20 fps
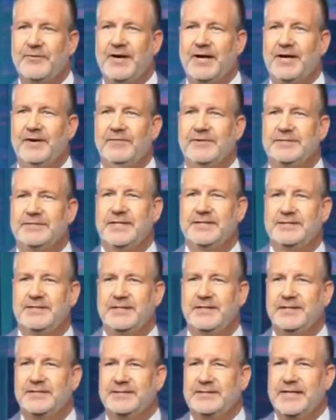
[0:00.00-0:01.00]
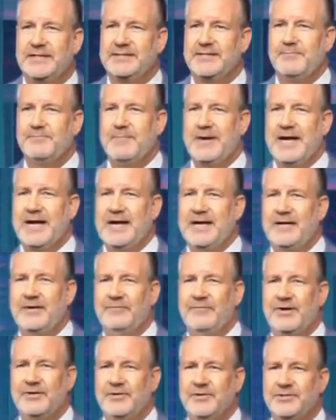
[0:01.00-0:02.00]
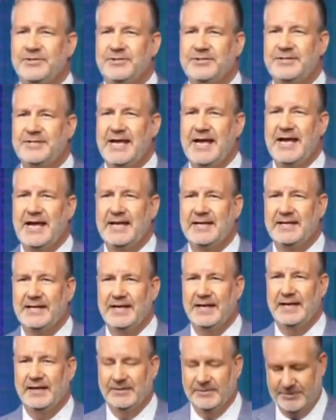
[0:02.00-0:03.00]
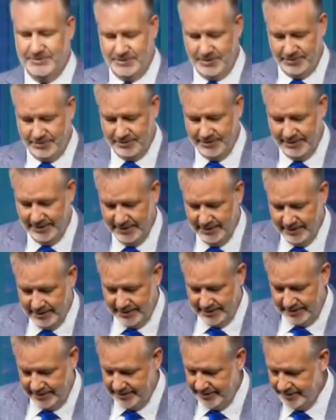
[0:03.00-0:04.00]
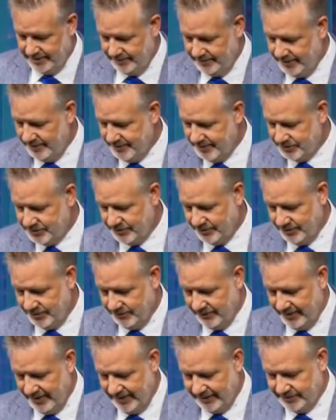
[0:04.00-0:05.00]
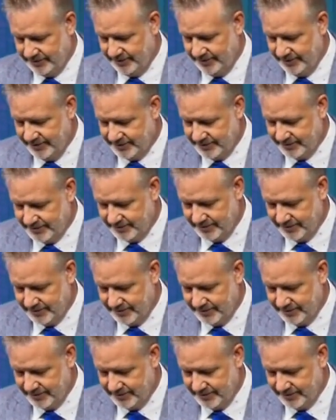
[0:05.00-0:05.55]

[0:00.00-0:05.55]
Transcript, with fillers: five, it says this. Says a man of understanding. So uh, let me turn over, actually. Let's,